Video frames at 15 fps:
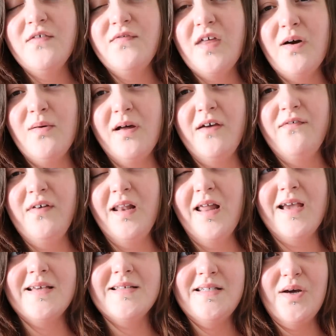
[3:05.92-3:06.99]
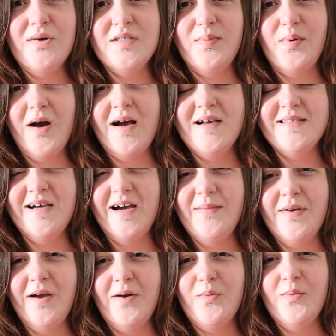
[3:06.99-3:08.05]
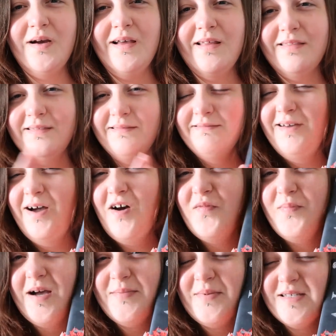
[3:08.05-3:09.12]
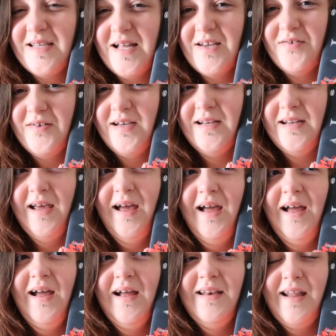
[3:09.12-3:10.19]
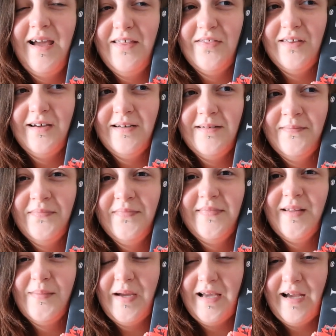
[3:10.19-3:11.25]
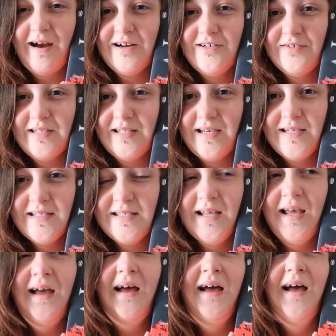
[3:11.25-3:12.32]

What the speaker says: So for that one, I feel like it's no surprise that I'm going with Half Bad by Sally Green. Nathan, the main character in this,